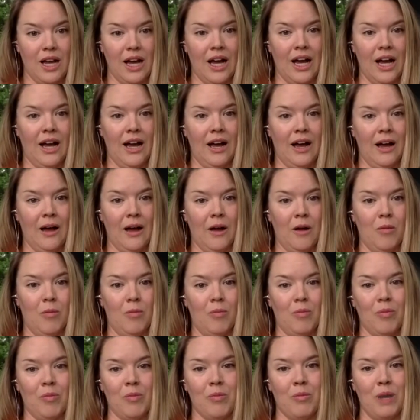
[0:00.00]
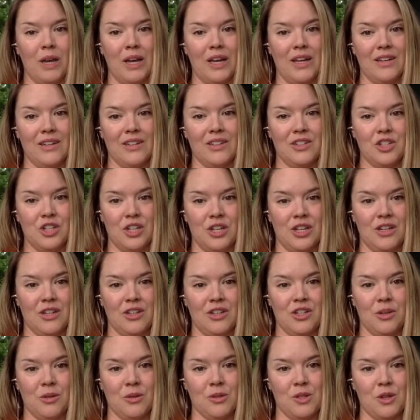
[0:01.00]
But she
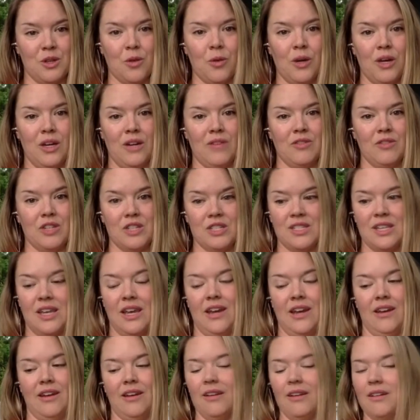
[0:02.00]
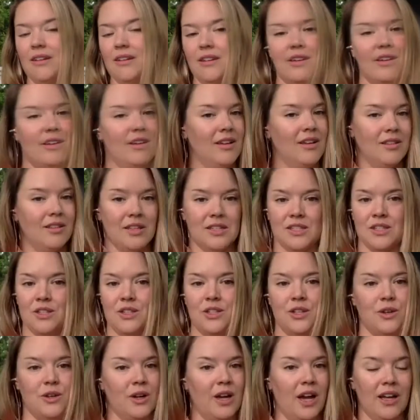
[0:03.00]
was the queen of just saying, listen
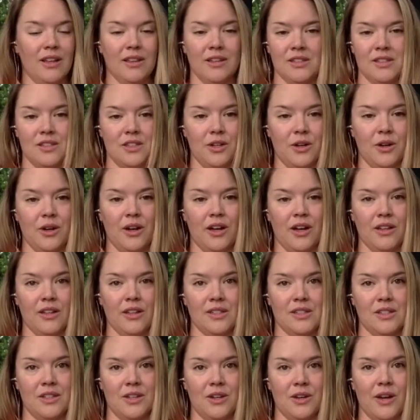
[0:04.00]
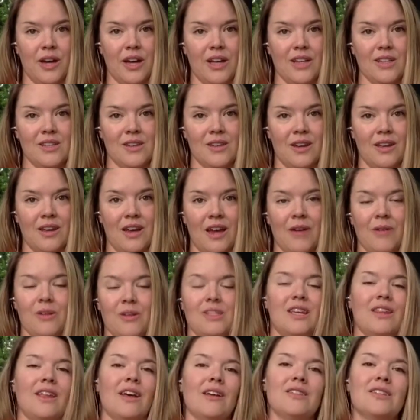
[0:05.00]
to your gut, listen to your gut, listen to your gut. So I would
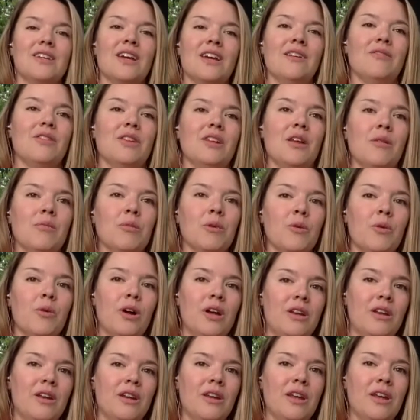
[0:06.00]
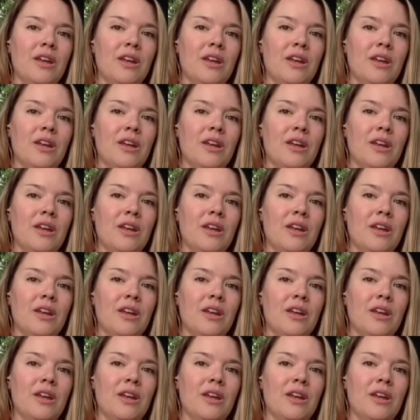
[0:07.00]
say that's kind of the number one.